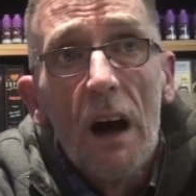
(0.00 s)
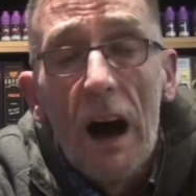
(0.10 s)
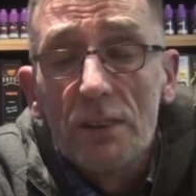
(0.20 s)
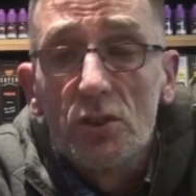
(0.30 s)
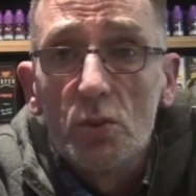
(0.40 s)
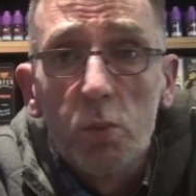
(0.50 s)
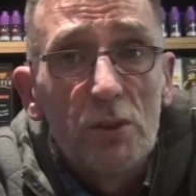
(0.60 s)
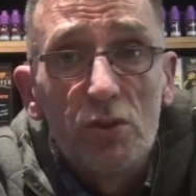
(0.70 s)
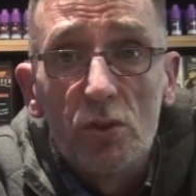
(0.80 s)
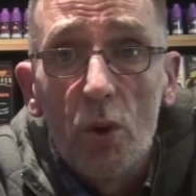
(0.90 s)
I just
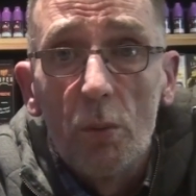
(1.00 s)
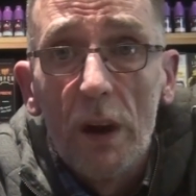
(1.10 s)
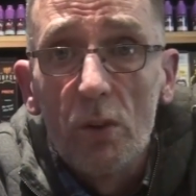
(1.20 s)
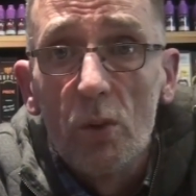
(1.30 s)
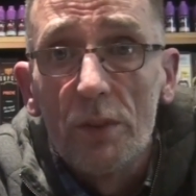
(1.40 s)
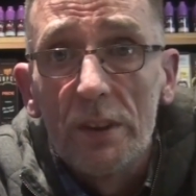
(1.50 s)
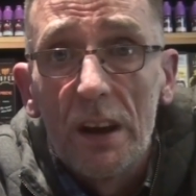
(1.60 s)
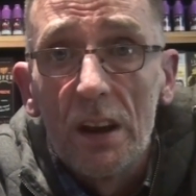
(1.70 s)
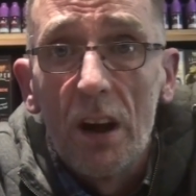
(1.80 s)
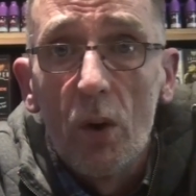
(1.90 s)
wish you all well over
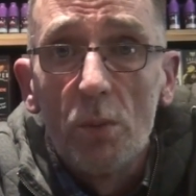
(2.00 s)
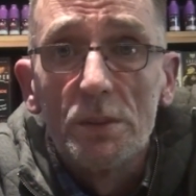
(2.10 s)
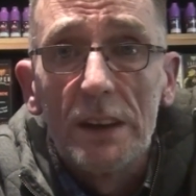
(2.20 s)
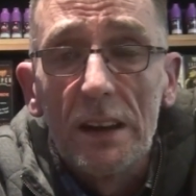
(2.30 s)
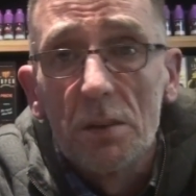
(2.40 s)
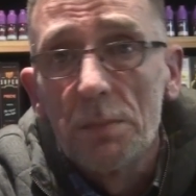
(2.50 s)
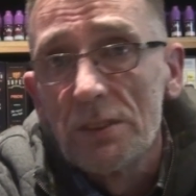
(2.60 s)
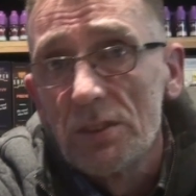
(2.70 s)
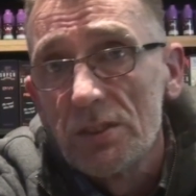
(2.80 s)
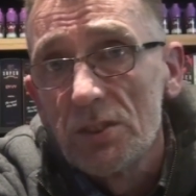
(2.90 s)
there, and I hope you get your
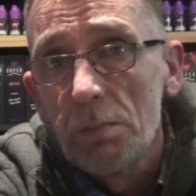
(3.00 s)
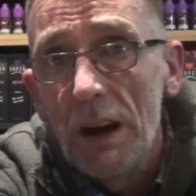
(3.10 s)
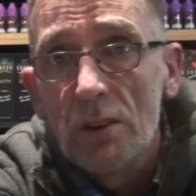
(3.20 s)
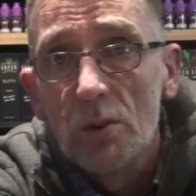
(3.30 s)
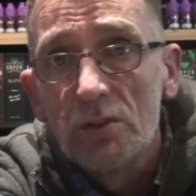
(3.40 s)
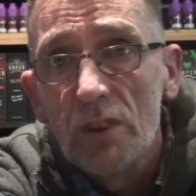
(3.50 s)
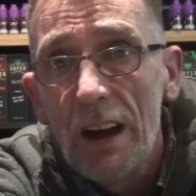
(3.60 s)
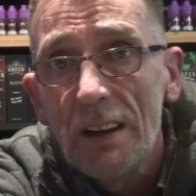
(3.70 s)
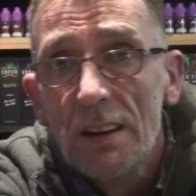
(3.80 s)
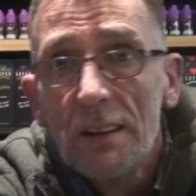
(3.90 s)
businesses back on
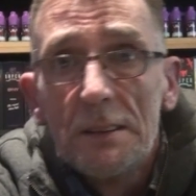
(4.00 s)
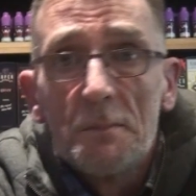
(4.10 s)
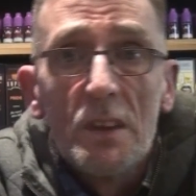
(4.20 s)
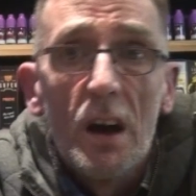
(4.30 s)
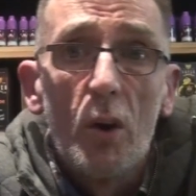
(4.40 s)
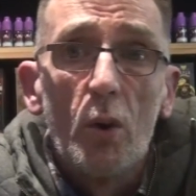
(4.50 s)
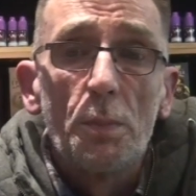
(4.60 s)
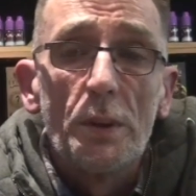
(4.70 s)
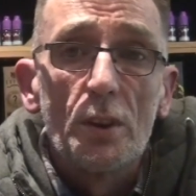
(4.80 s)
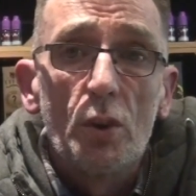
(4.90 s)
track. I
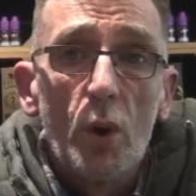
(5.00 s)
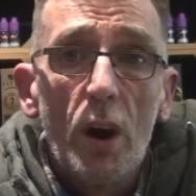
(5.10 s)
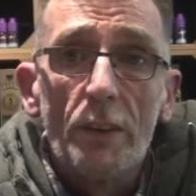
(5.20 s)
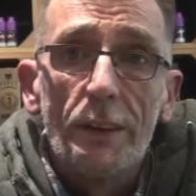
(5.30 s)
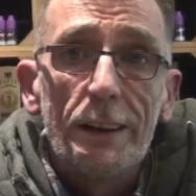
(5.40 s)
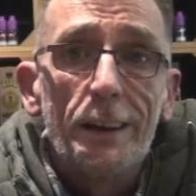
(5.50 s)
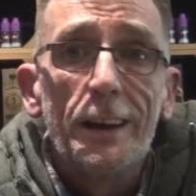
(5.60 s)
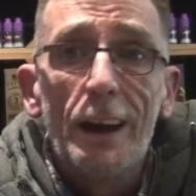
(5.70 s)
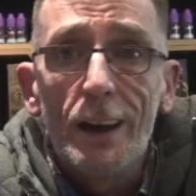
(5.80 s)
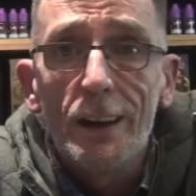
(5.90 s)
hope at the court they
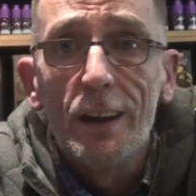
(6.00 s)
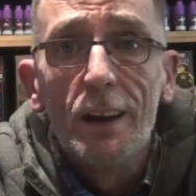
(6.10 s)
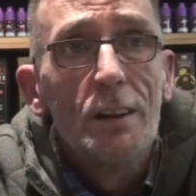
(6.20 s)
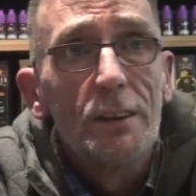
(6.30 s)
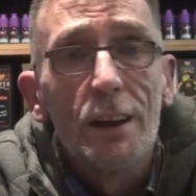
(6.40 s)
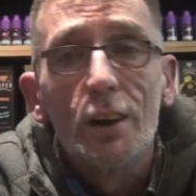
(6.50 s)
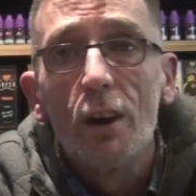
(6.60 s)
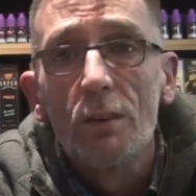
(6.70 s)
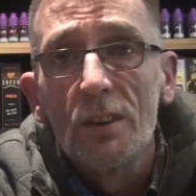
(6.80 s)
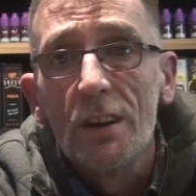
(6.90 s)
kick the
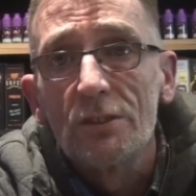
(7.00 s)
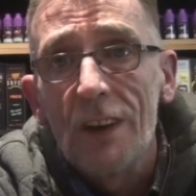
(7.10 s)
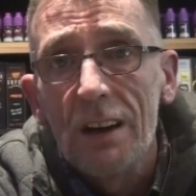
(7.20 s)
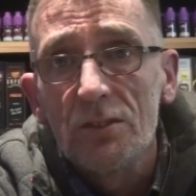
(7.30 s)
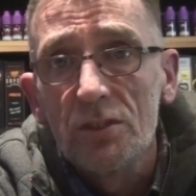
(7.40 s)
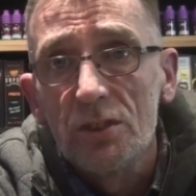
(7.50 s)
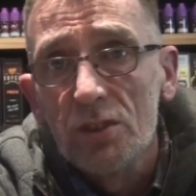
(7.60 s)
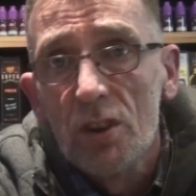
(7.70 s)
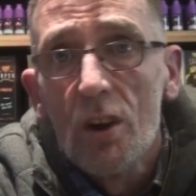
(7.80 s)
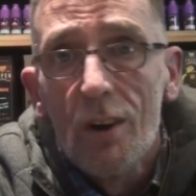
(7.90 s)
governor's
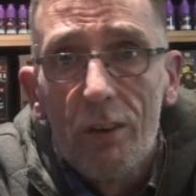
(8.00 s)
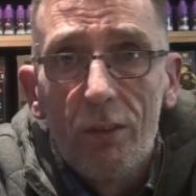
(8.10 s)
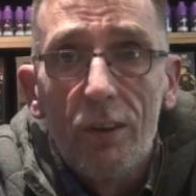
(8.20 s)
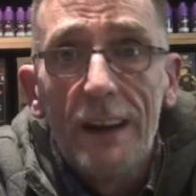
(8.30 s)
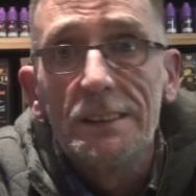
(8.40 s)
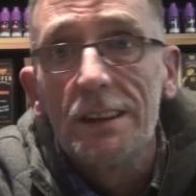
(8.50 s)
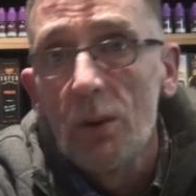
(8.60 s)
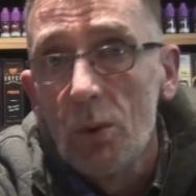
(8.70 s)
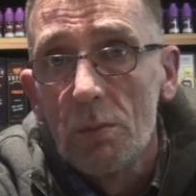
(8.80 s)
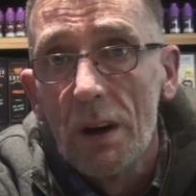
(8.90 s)
arses right
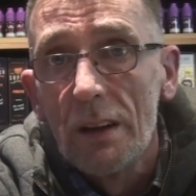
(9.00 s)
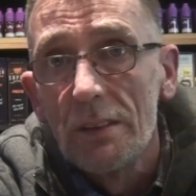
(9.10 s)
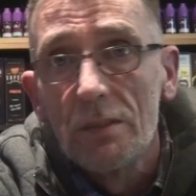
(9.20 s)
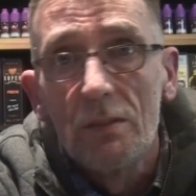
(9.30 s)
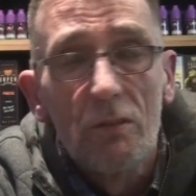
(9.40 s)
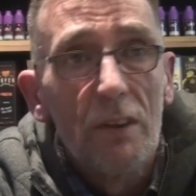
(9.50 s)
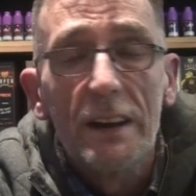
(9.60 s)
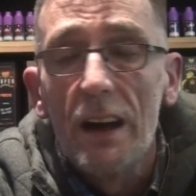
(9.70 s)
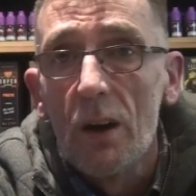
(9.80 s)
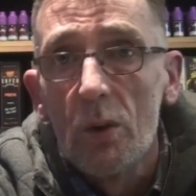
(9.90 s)
out, man.
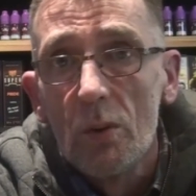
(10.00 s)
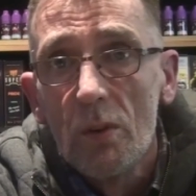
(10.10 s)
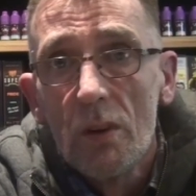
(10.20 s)
Right out.